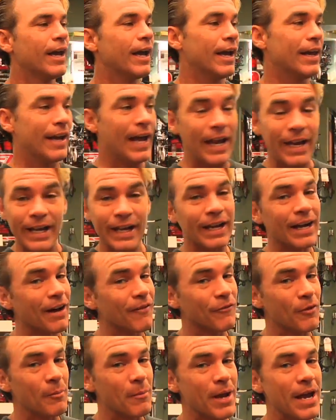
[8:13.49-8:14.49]
And that didn't come
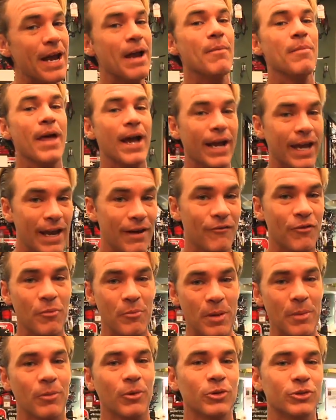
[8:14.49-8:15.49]
from him. That came from
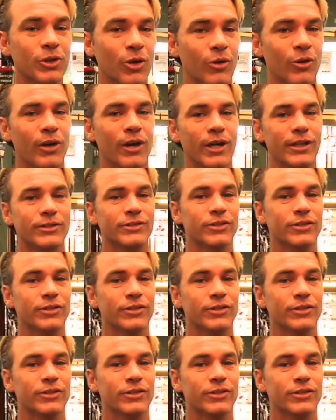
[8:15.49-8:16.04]
people who told us.